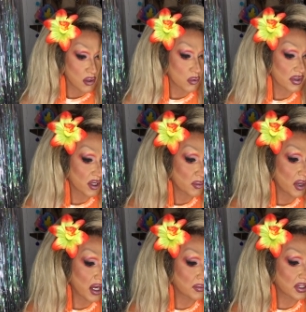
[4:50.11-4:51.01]
with our
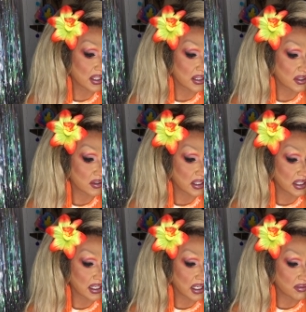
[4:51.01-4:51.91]
pipe cleaner, and
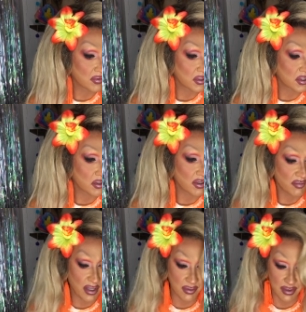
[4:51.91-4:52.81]
again, if you don't
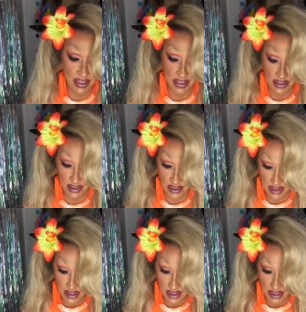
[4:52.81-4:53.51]
have pipe cleaner,